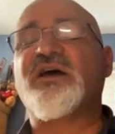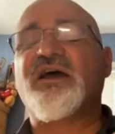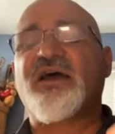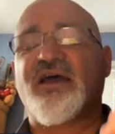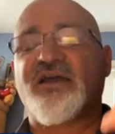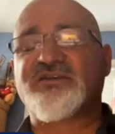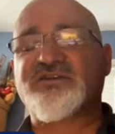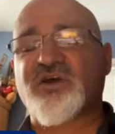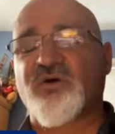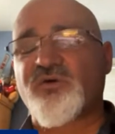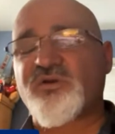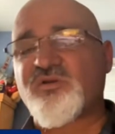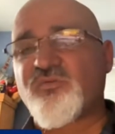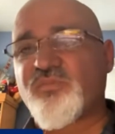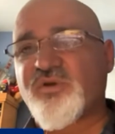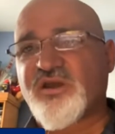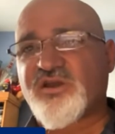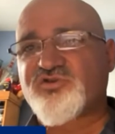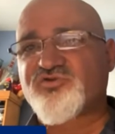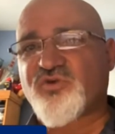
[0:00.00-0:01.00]
It's going to
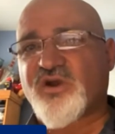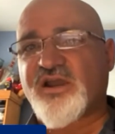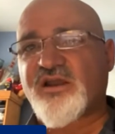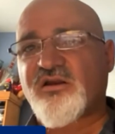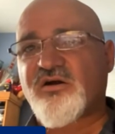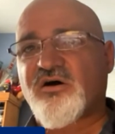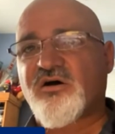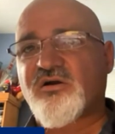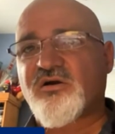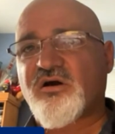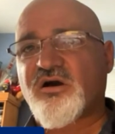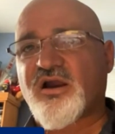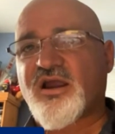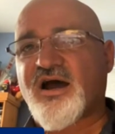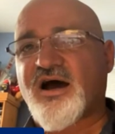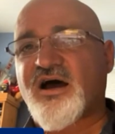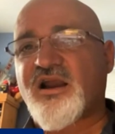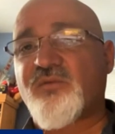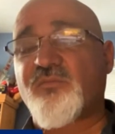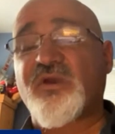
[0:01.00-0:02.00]
be a drain on our
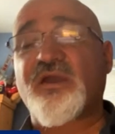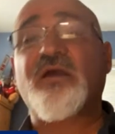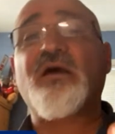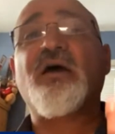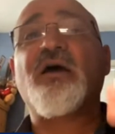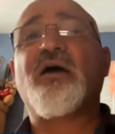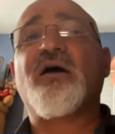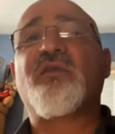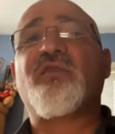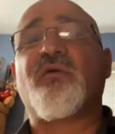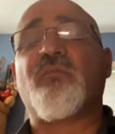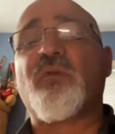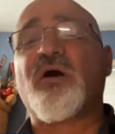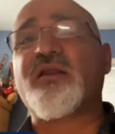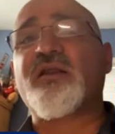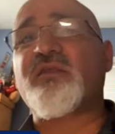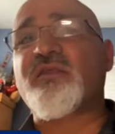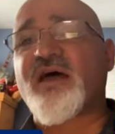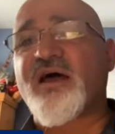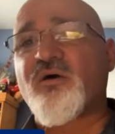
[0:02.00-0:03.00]
economy. The
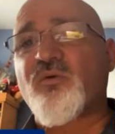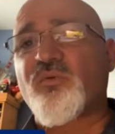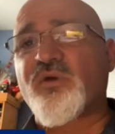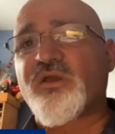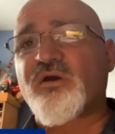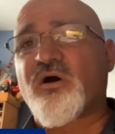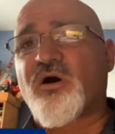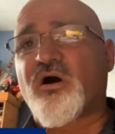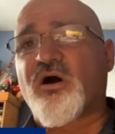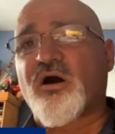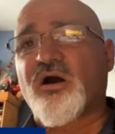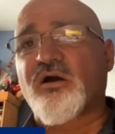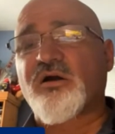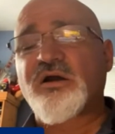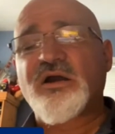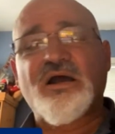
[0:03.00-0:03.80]
money that we are